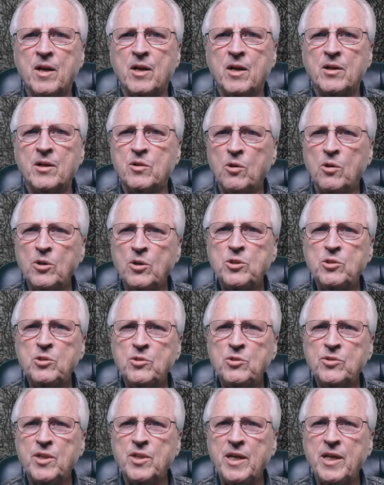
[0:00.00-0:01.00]
Don't you
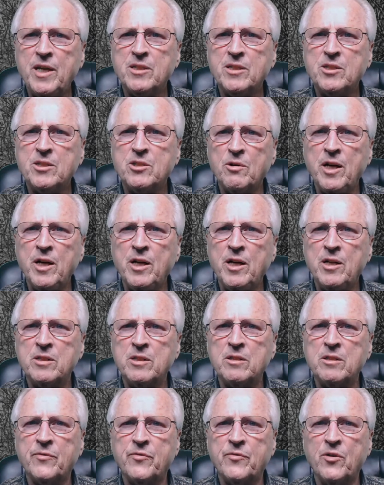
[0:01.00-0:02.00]
think it's
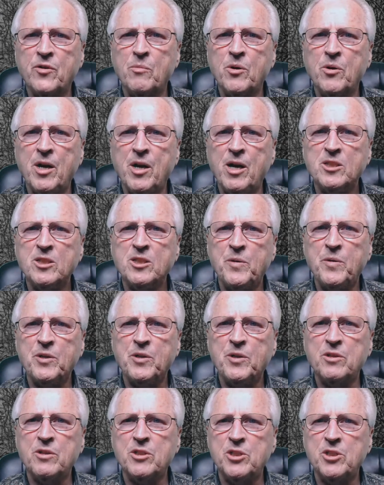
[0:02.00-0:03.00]
strange that former House
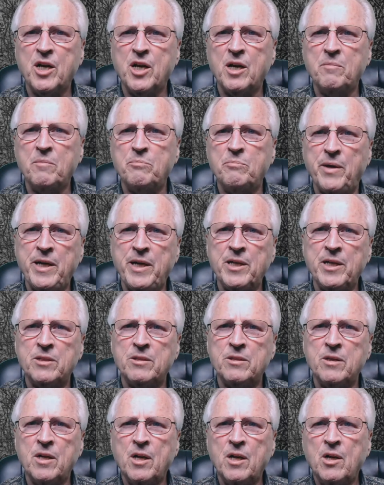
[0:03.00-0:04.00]
Speaker John
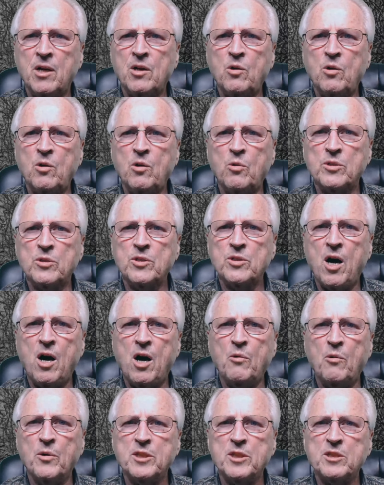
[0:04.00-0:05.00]
Boehner, who was
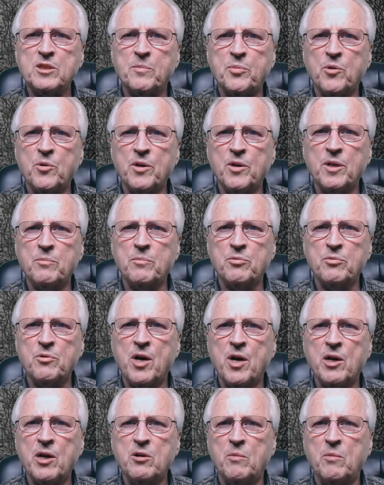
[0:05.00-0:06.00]
always supporting
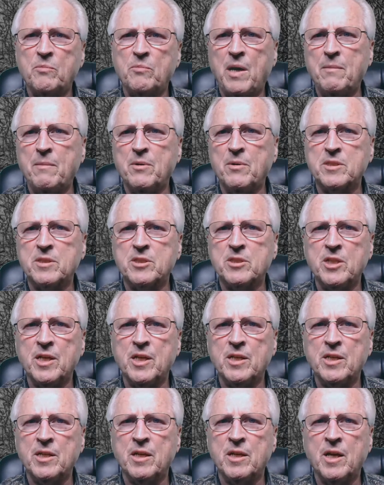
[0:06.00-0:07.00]
Barack Obama's
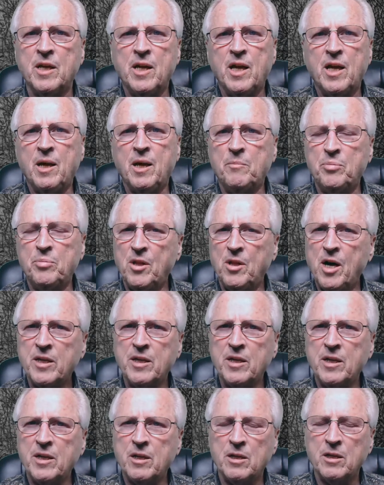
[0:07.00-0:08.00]
agenda and
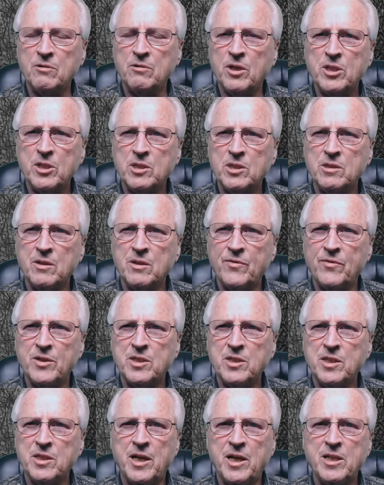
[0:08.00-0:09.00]
blocking congressional
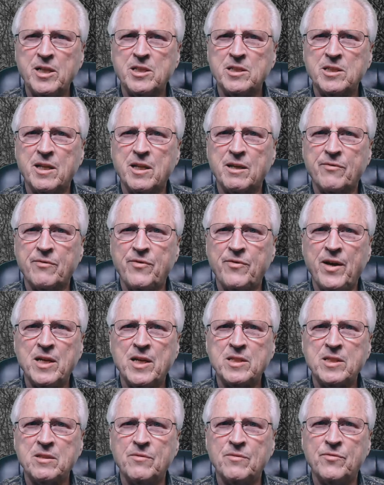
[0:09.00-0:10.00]
investigations like
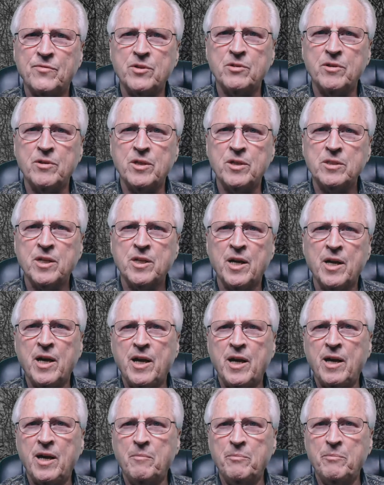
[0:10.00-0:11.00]
Fast and Furious
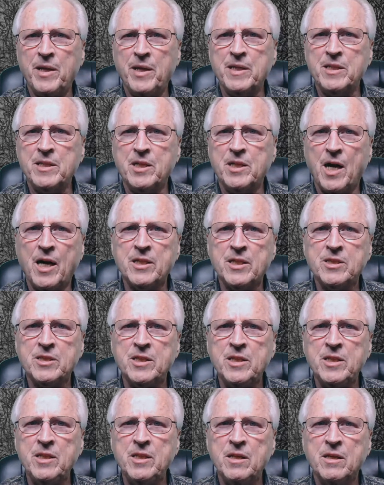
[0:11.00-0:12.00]
and
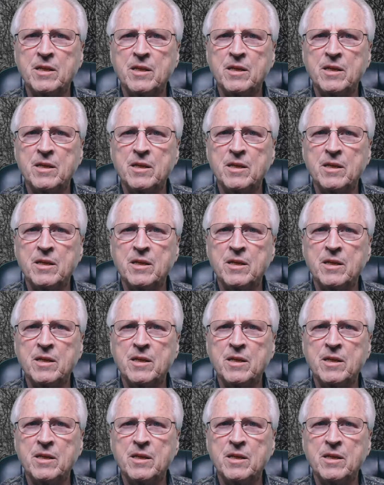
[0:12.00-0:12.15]
Benghazi,